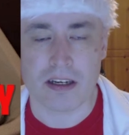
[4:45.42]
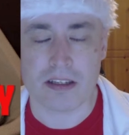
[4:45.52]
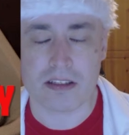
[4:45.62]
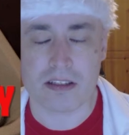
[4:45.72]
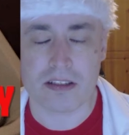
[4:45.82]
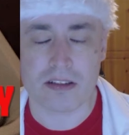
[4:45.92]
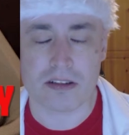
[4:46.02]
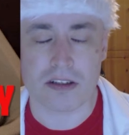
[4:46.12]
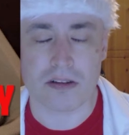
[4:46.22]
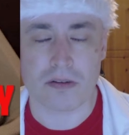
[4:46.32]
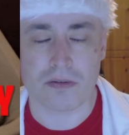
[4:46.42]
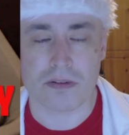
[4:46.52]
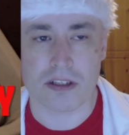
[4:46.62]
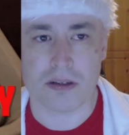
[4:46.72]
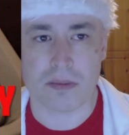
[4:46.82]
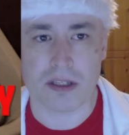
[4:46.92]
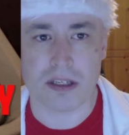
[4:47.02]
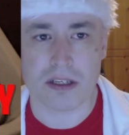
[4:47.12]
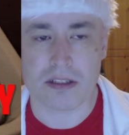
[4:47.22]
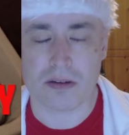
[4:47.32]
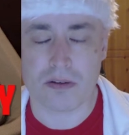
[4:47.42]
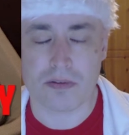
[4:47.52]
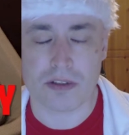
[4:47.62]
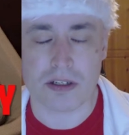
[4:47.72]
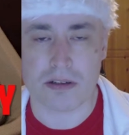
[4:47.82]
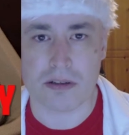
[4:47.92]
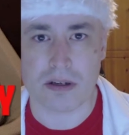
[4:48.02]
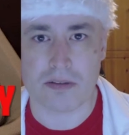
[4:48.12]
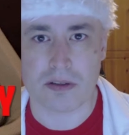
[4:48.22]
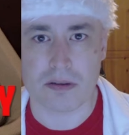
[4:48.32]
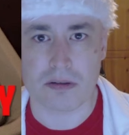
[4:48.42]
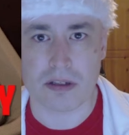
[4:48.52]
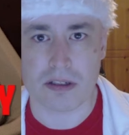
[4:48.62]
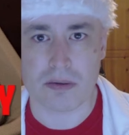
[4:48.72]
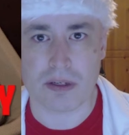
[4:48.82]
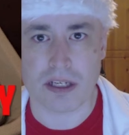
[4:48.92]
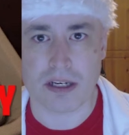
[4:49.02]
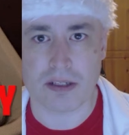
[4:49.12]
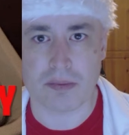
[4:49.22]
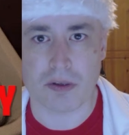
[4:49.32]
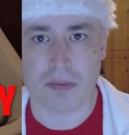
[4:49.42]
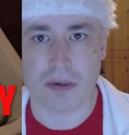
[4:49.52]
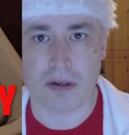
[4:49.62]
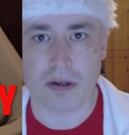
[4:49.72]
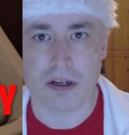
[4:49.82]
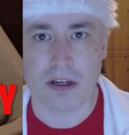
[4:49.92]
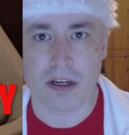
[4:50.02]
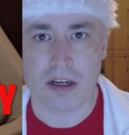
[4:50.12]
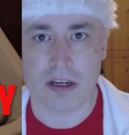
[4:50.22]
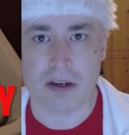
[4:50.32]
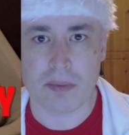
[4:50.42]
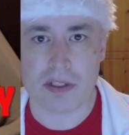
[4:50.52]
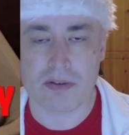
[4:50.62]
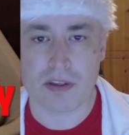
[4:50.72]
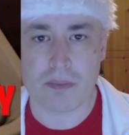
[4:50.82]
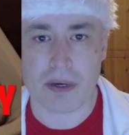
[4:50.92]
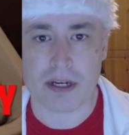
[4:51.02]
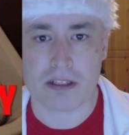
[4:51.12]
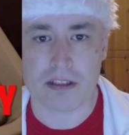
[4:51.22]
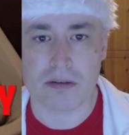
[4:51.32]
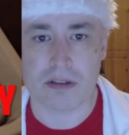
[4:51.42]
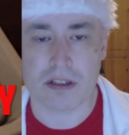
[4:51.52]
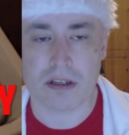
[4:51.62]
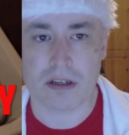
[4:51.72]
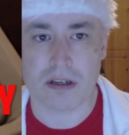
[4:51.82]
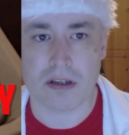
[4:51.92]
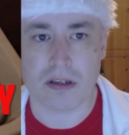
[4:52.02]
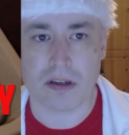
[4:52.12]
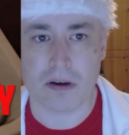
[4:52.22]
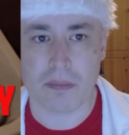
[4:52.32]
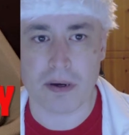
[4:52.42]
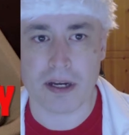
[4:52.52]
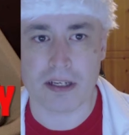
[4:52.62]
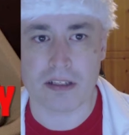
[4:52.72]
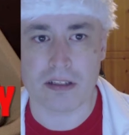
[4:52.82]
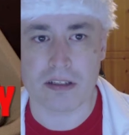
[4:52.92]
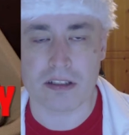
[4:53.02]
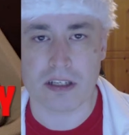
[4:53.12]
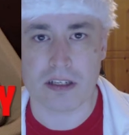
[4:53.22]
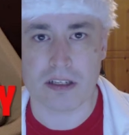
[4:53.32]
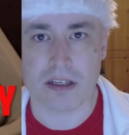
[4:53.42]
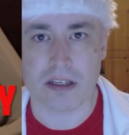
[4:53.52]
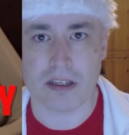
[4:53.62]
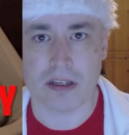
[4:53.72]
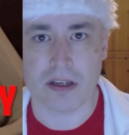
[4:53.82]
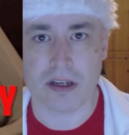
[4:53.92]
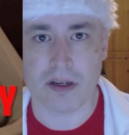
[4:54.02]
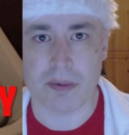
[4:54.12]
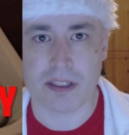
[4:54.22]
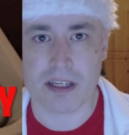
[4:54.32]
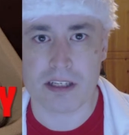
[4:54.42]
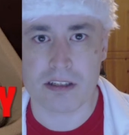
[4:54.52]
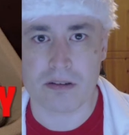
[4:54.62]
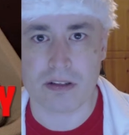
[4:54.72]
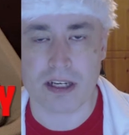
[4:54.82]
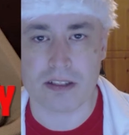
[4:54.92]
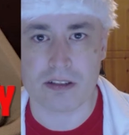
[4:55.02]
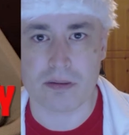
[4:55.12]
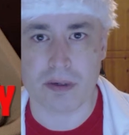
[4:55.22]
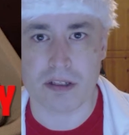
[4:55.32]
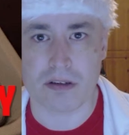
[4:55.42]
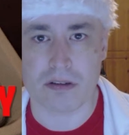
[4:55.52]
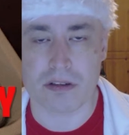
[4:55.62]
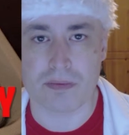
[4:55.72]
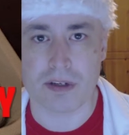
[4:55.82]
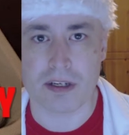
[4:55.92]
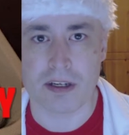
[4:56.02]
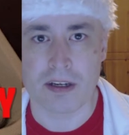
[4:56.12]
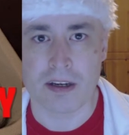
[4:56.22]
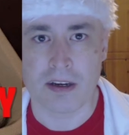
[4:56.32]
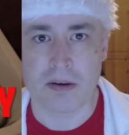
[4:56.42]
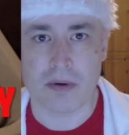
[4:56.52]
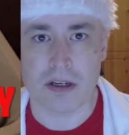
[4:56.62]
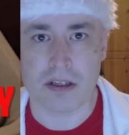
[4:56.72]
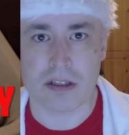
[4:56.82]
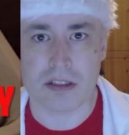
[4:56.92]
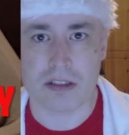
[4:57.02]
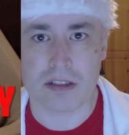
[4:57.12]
it's such an awful time of the year. It's an awful time to have to do that to any animal, but it's for the best. She was in a lot of pain. She had, like, intestinal cancer by the looks of it, where